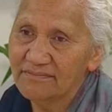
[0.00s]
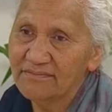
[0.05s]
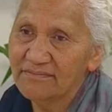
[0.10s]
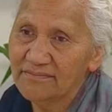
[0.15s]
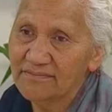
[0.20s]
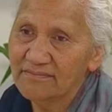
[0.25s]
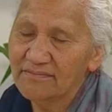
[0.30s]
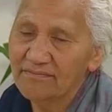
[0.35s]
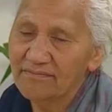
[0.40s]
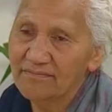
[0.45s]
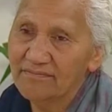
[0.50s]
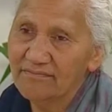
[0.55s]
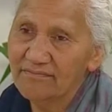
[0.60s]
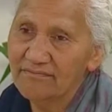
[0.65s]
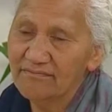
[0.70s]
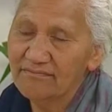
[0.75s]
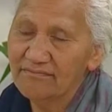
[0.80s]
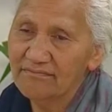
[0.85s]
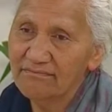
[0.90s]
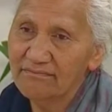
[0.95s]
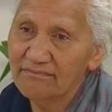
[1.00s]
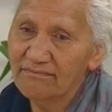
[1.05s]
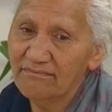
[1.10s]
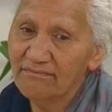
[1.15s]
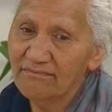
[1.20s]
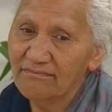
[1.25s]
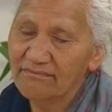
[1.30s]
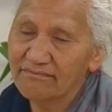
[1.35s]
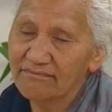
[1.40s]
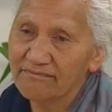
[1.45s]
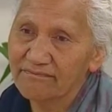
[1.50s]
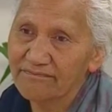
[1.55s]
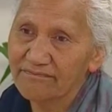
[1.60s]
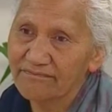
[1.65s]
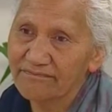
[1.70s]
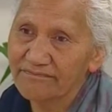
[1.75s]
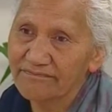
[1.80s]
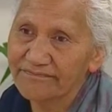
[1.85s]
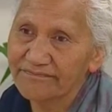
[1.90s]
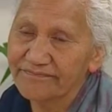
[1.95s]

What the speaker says: No one is speaking in this clip.